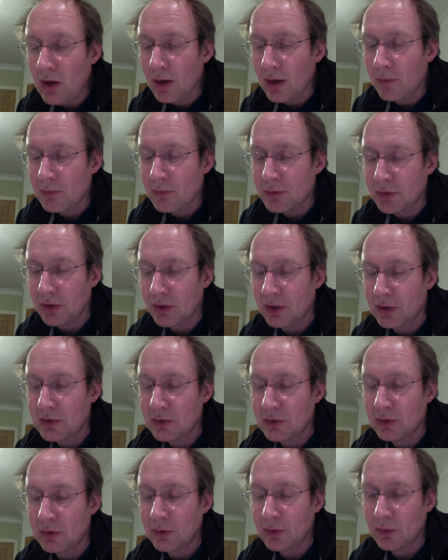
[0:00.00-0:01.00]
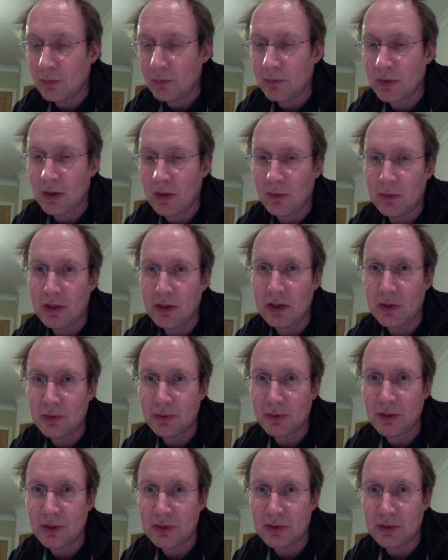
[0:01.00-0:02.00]
try to
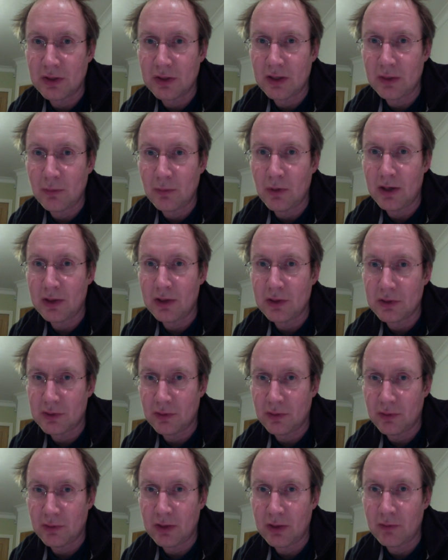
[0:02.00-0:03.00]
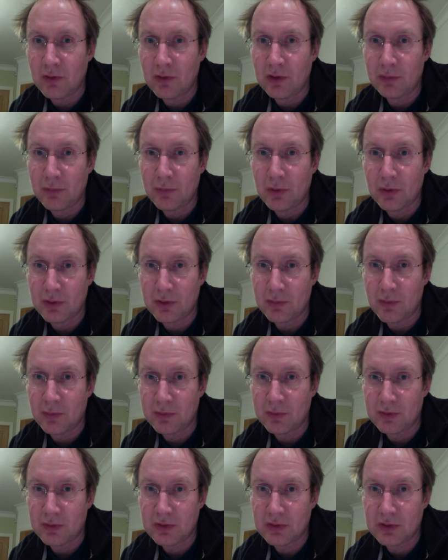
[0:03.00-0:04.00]
increase the wages of the very poorest members
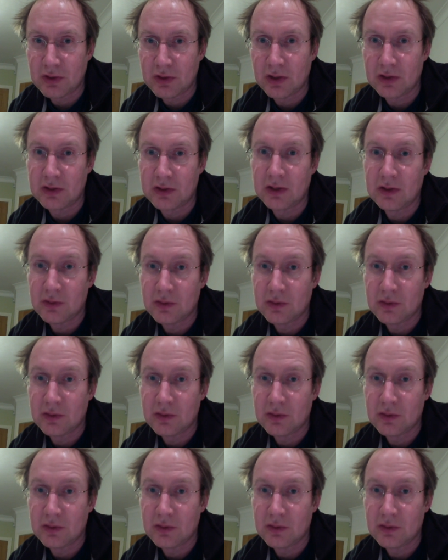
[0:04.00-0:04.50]
of society.